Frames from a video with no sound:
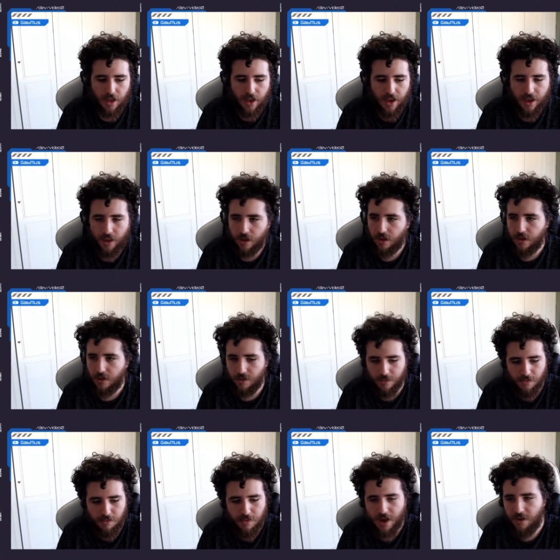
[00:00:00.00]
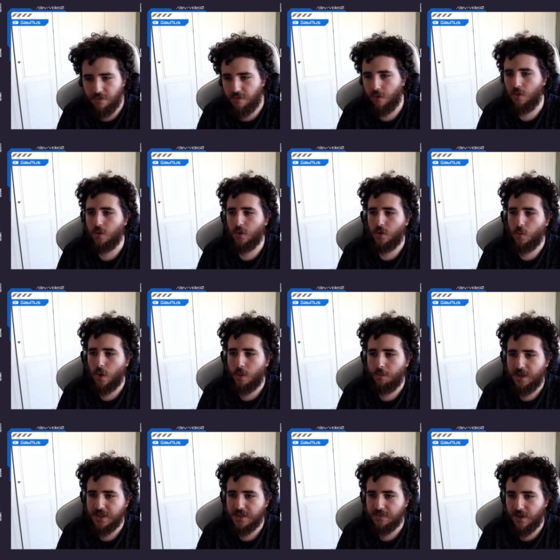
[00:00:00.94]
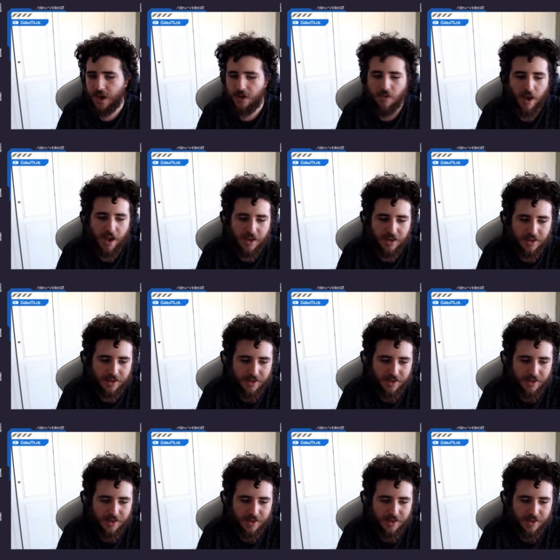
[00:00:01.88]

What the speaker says: Hell, even my phone, a OnePlus 5, I